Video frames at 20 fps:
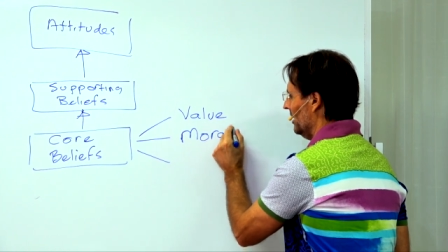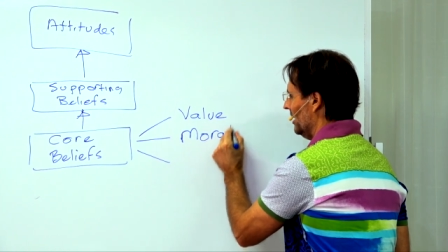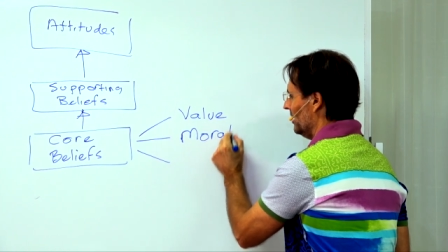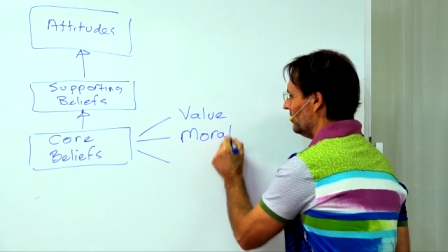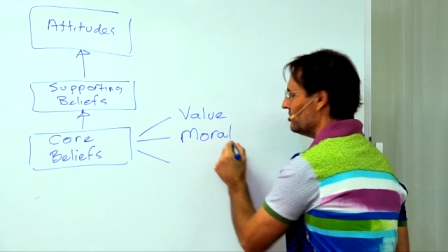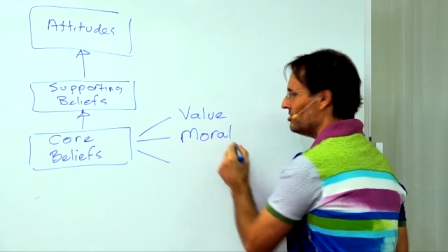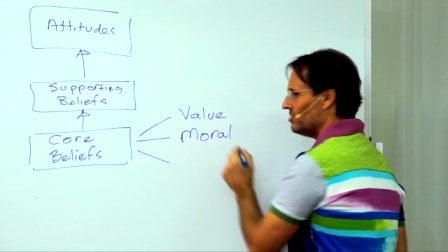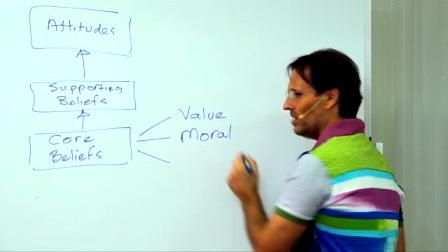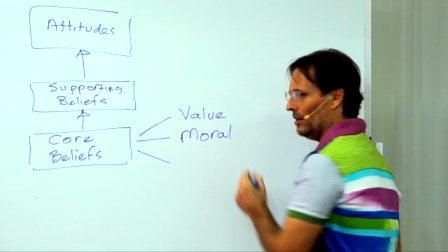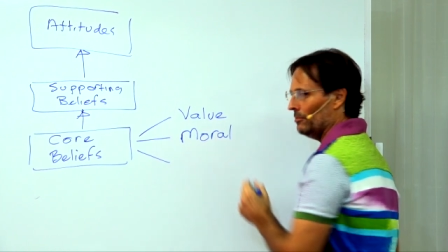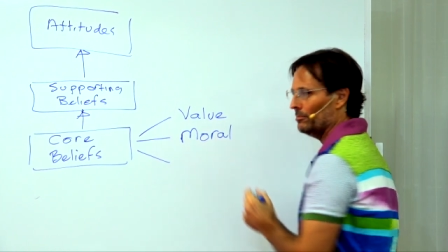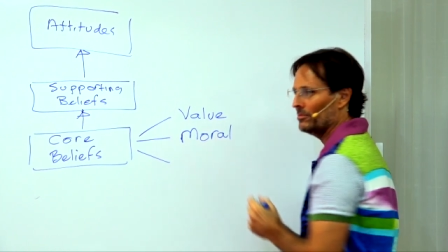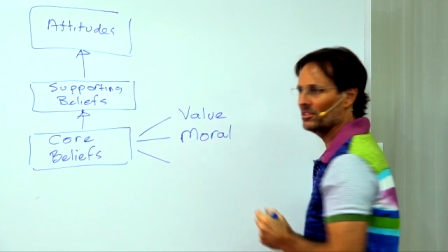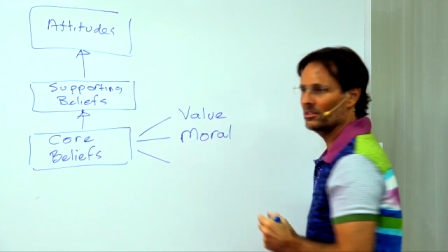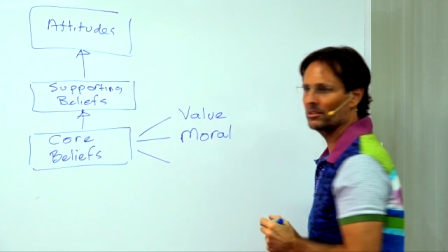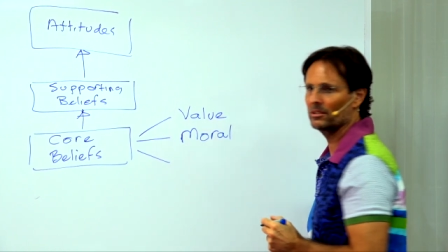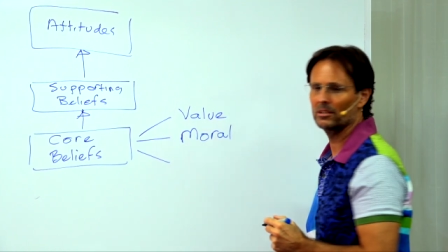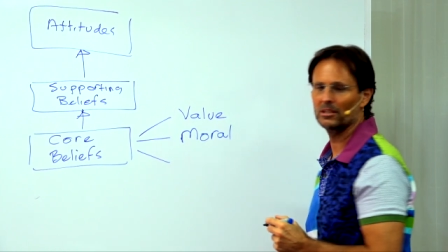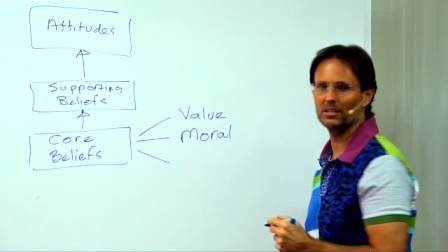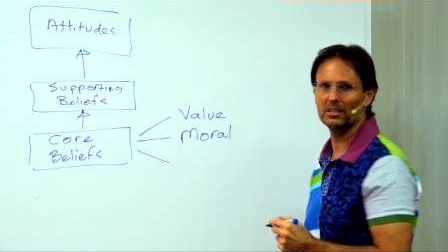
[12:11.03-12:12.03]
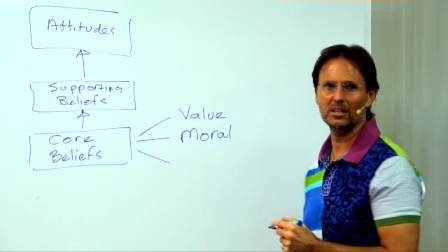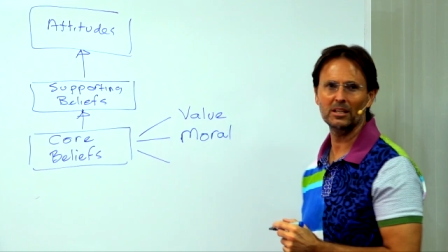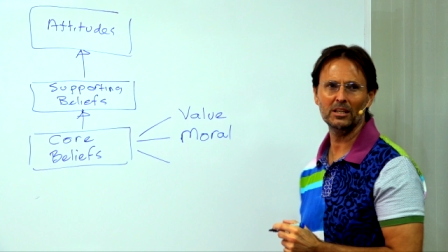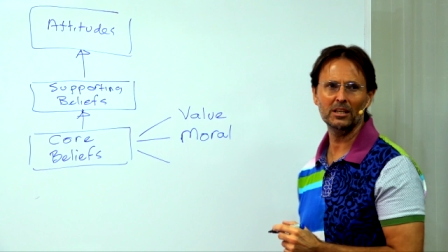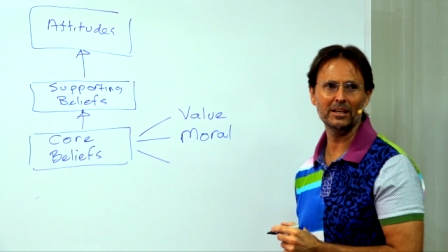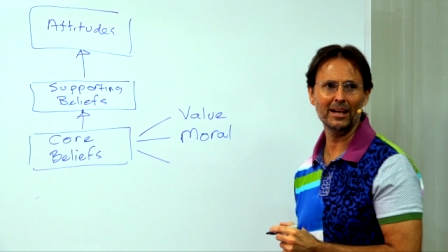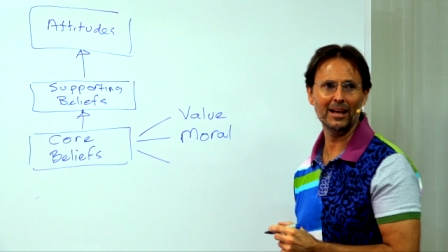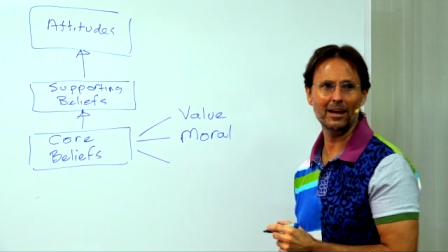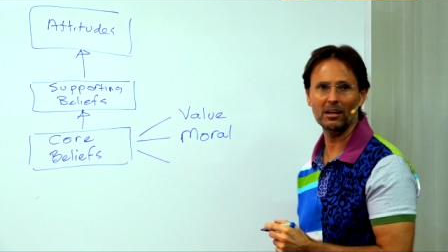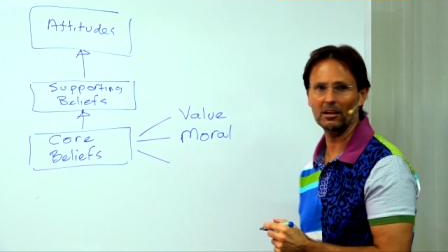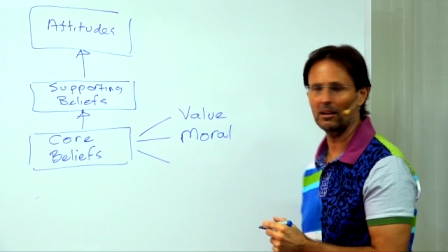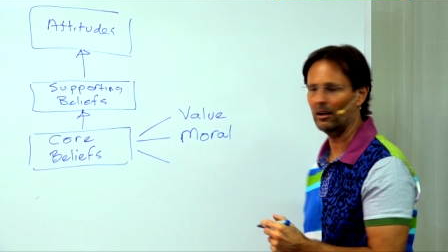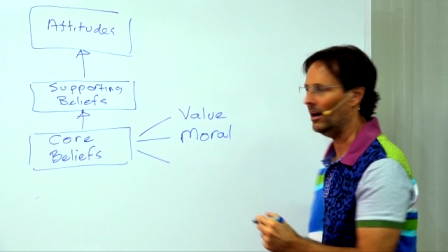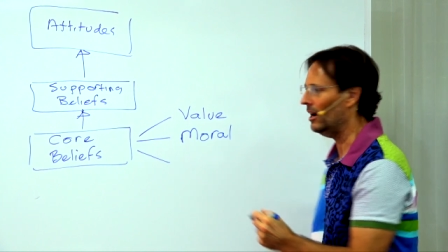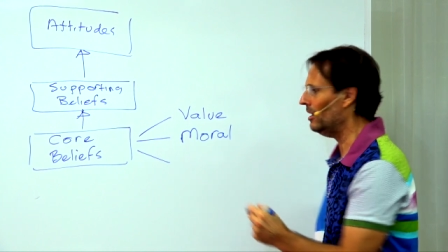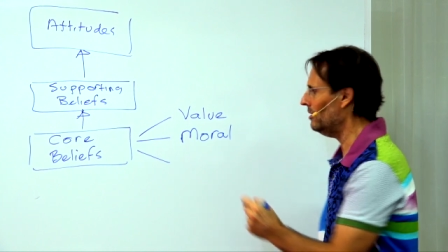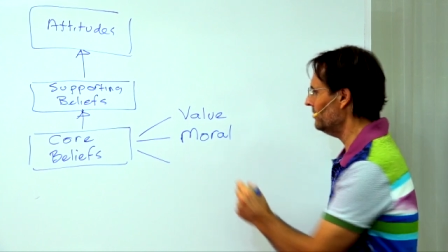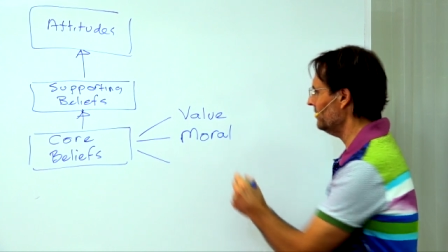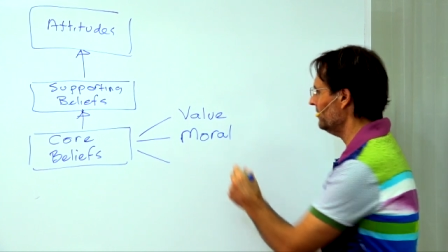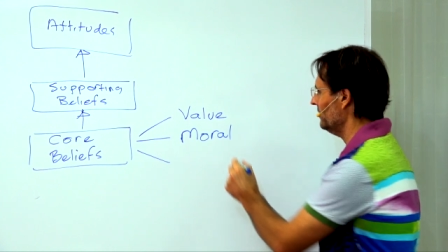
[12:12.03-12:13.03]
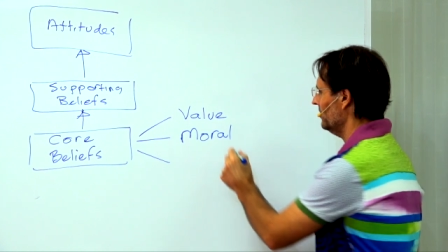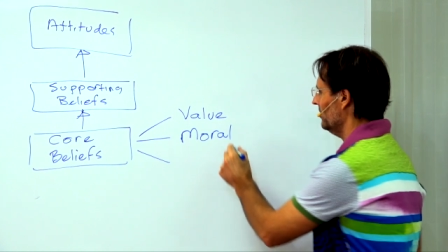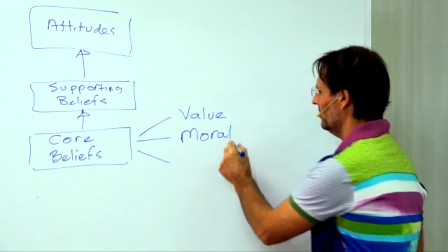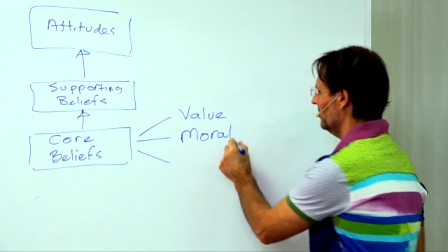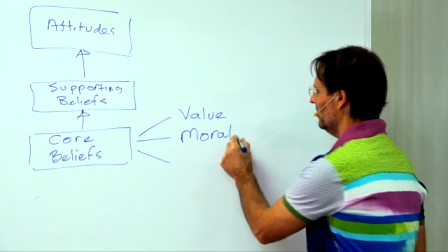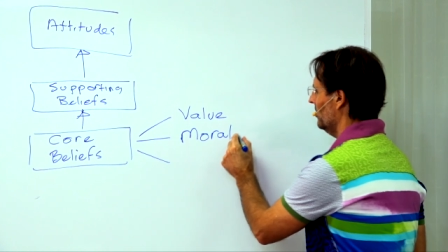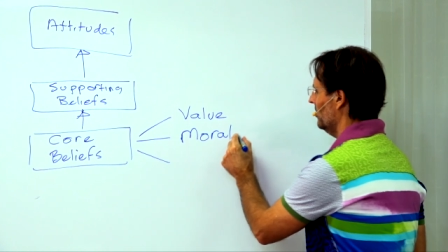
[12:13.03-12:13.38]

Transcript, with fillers: accept in our life